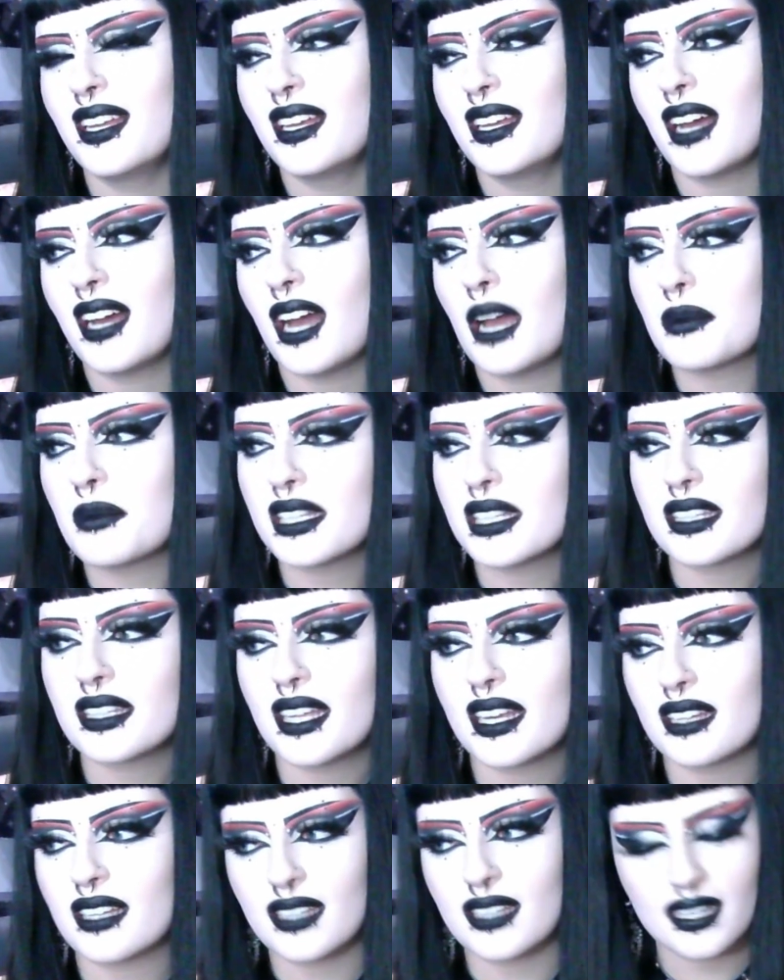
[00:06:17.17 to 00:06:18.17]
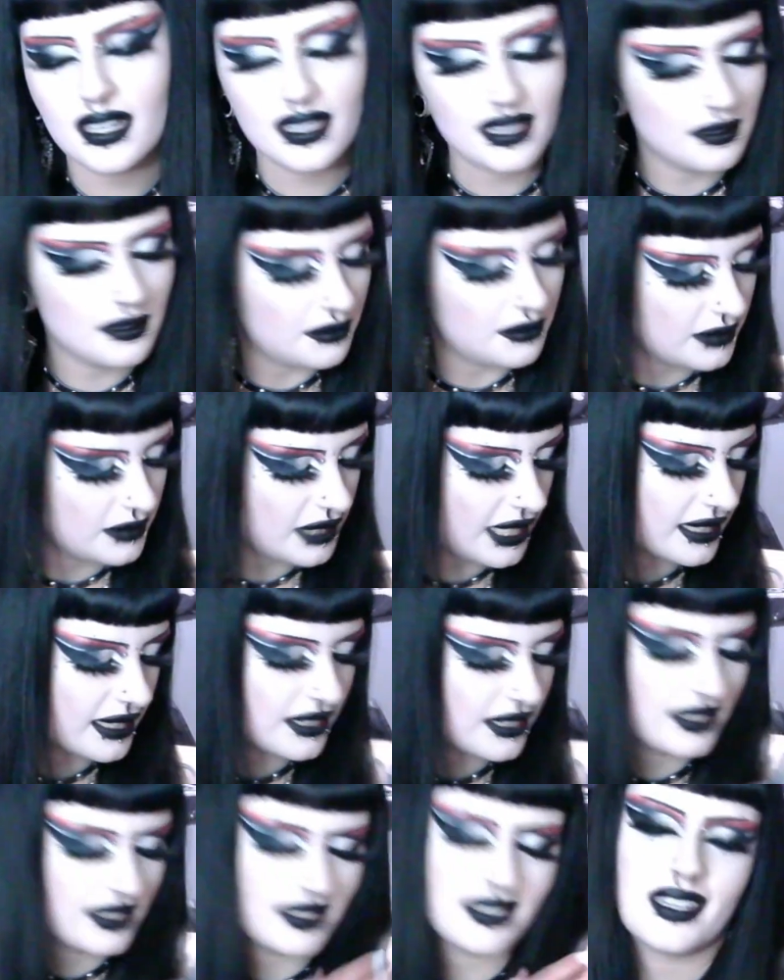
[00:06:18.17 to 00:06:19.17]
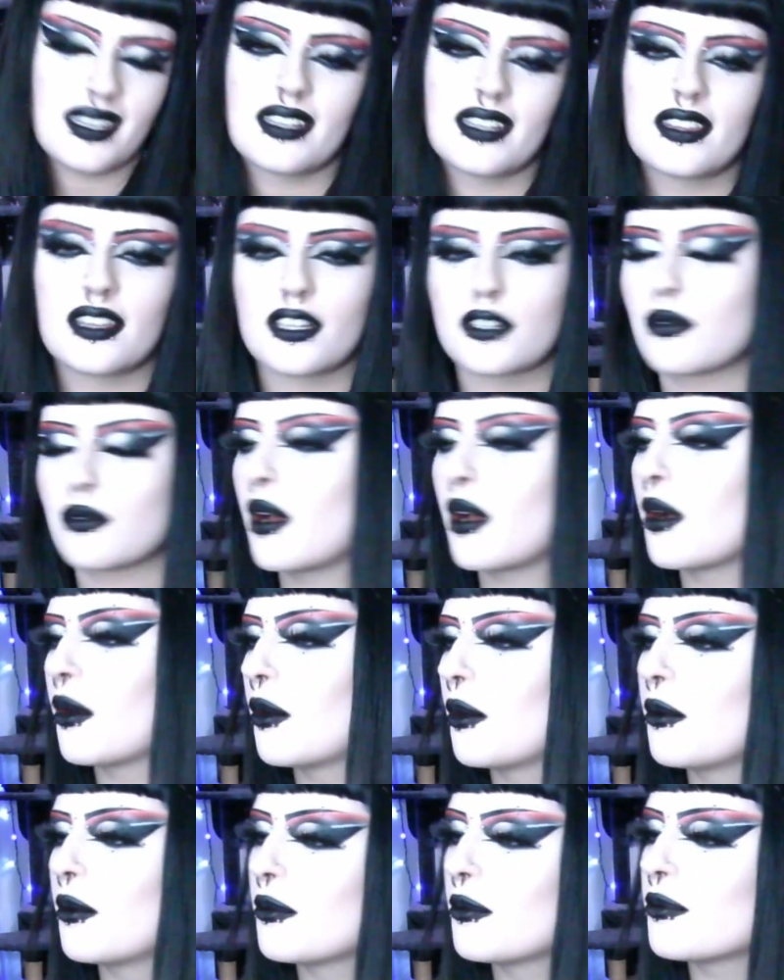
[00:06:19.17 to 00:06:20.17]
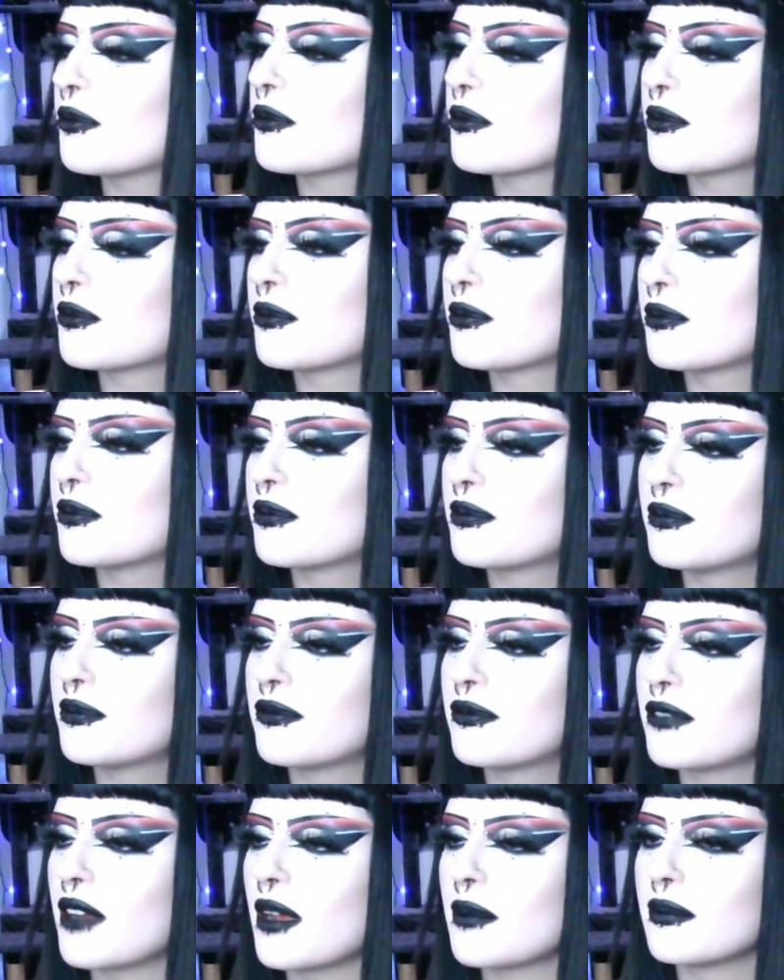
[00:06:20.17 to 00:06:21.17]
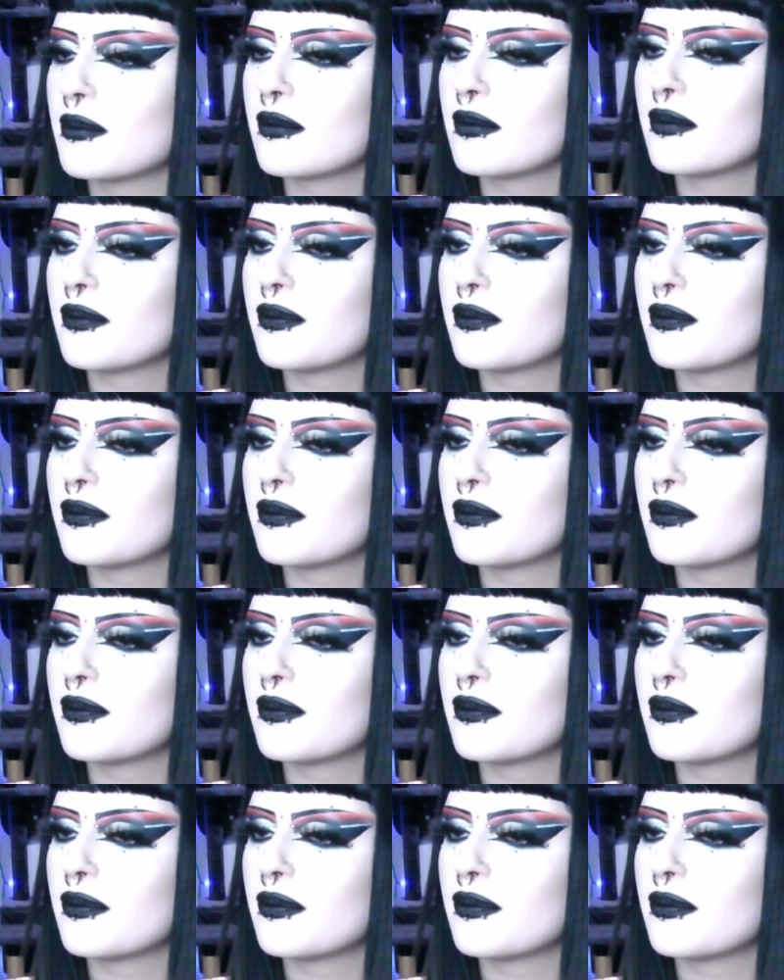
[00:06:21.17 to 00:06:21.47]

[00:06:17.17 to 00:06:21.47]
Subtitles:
I mean, like, a lot of them, like, this is, like, the crow from